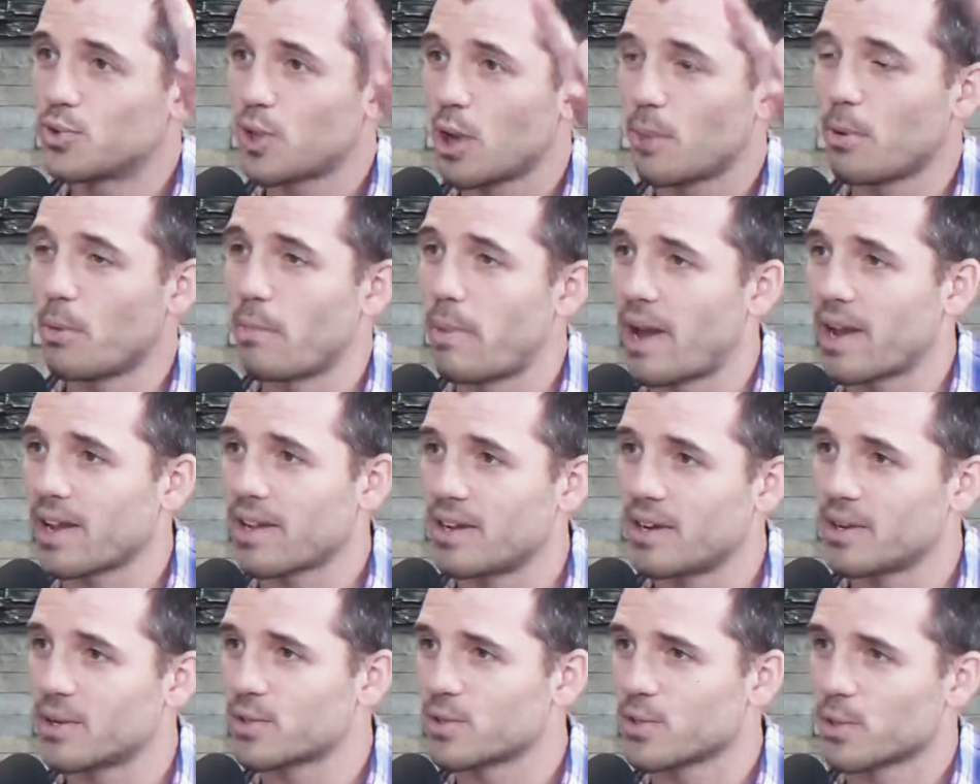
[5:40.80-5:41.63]
double back
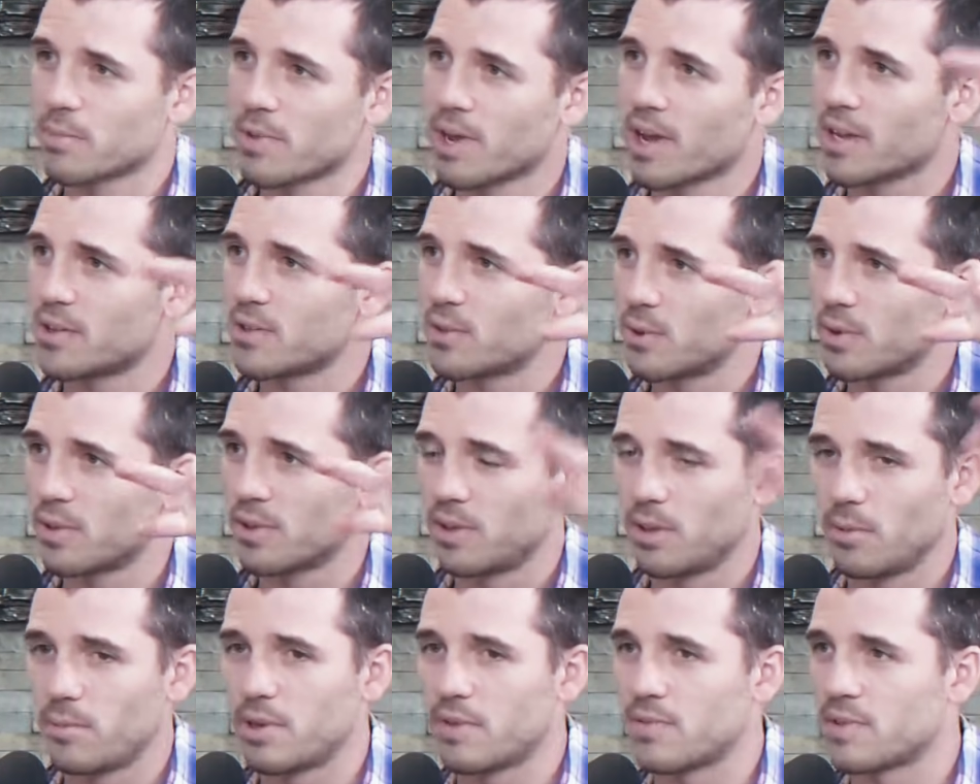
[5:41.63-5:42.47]
here. So I'm kind of doing a
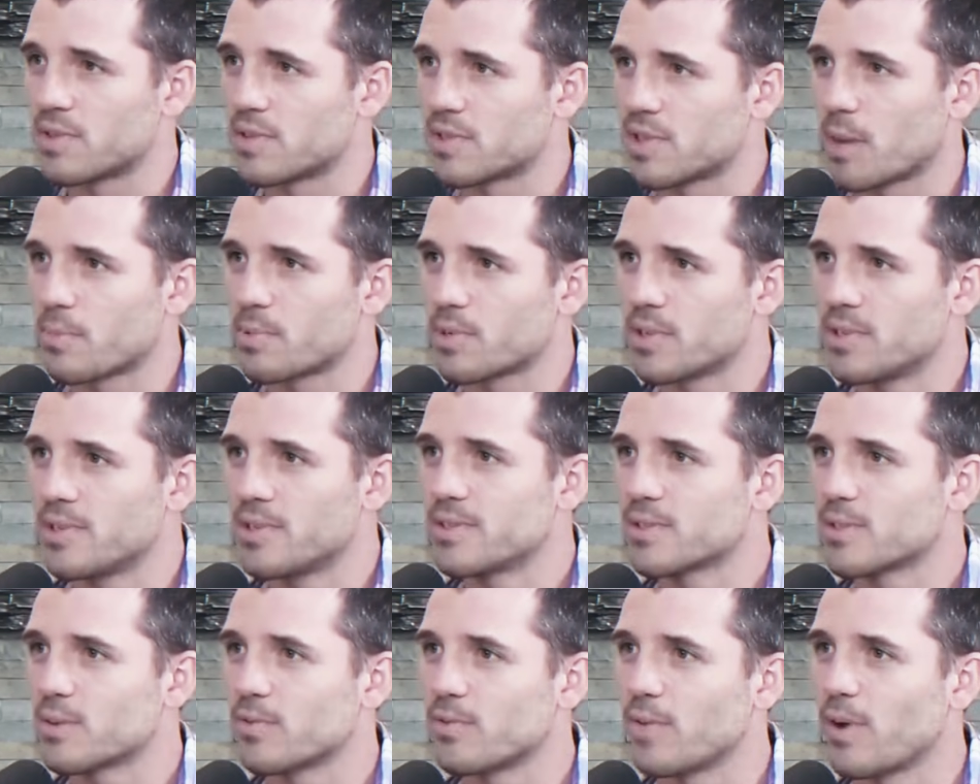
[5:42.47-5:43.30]
little bit of inception.
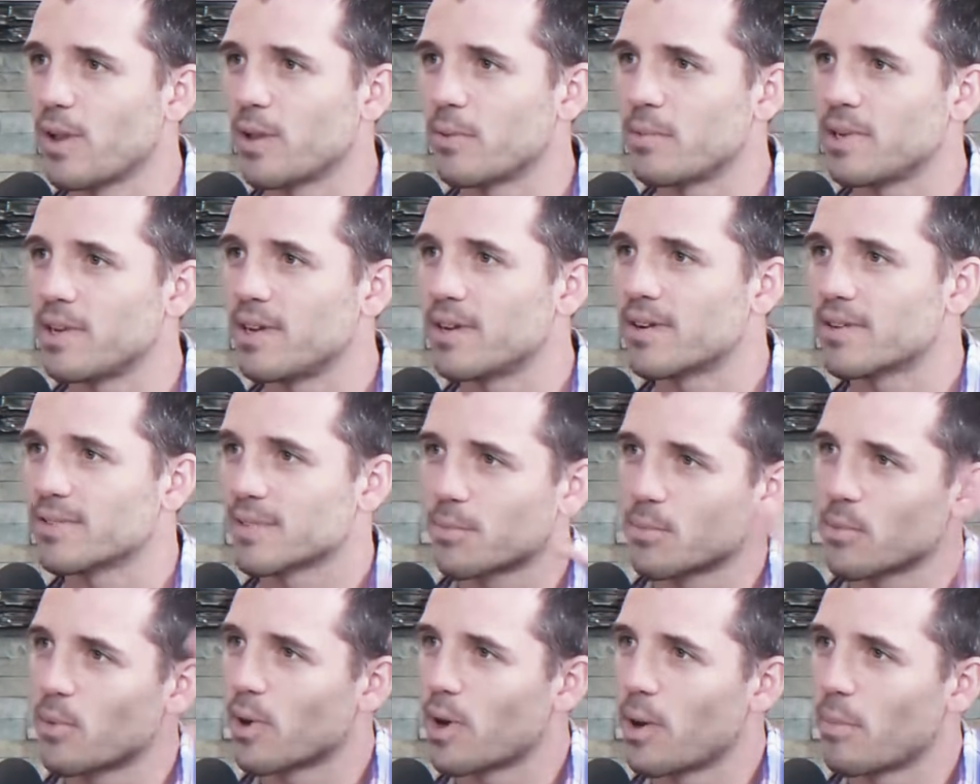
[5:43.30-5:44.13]
So follow me here as
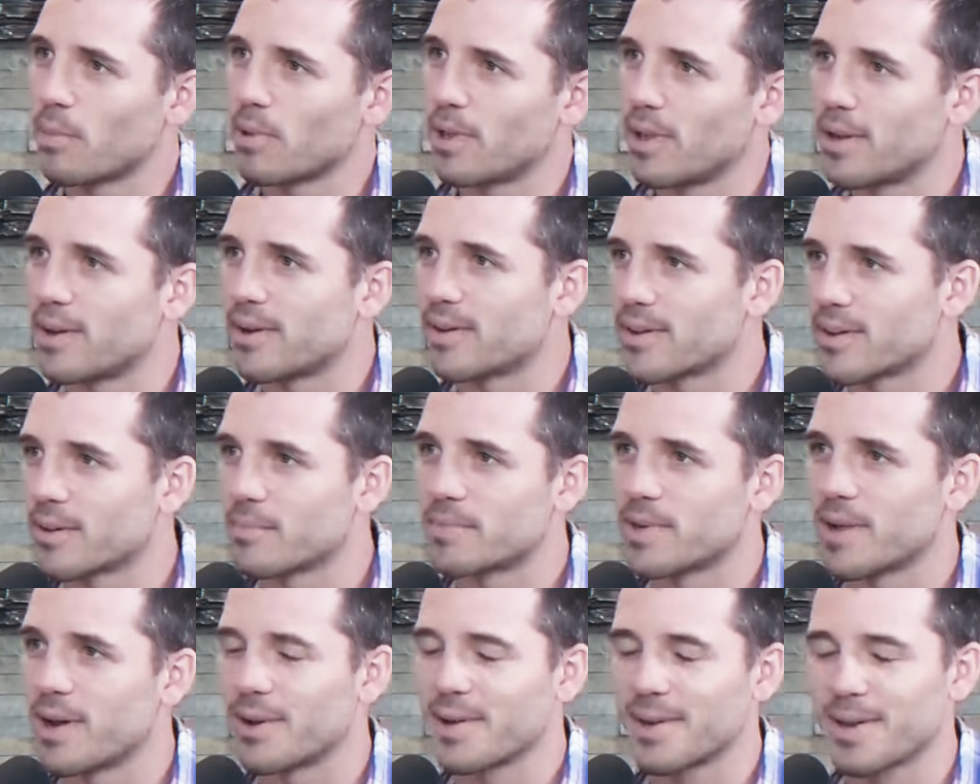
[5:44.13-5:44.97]
I'm going up a layer to
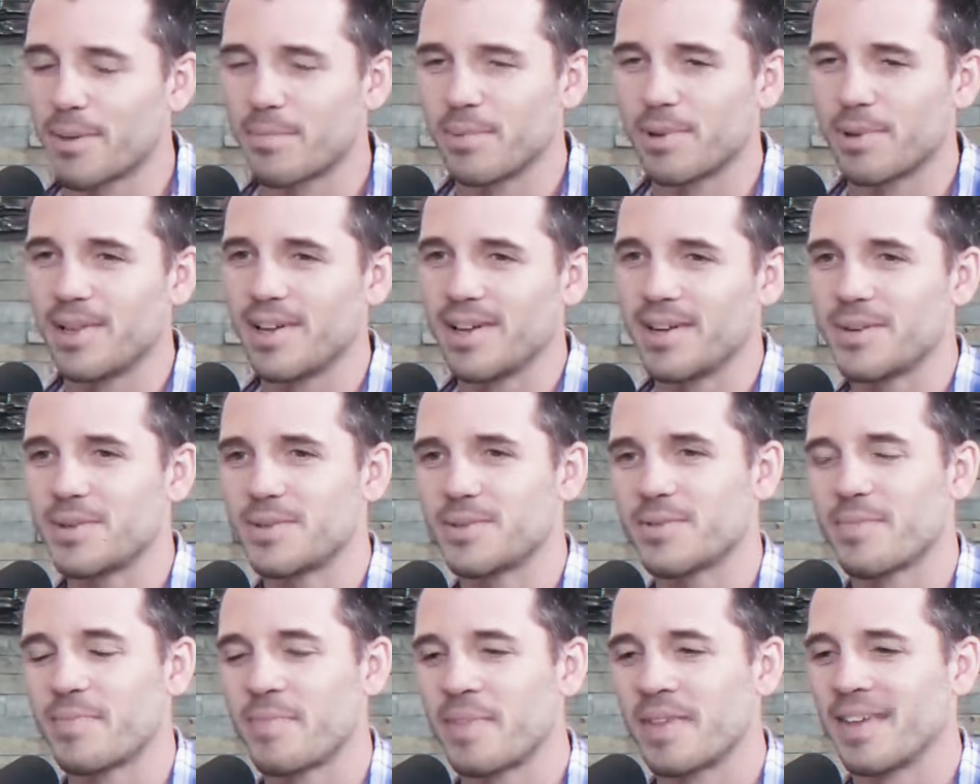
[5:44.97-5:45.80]
come down a couple
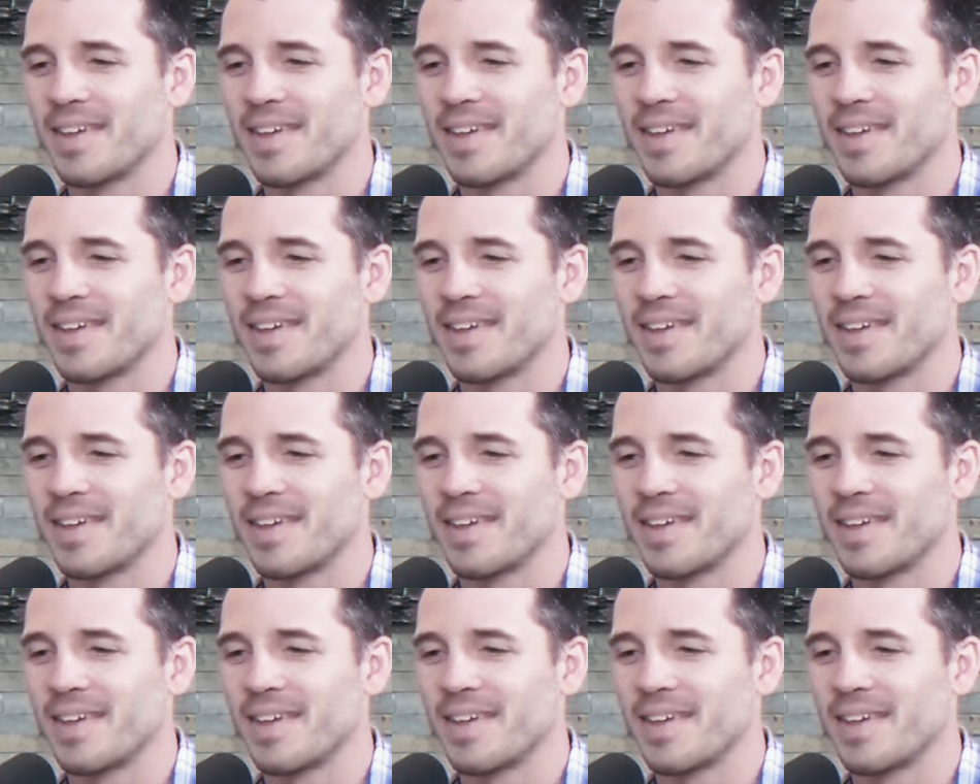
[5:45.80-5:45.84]
layers.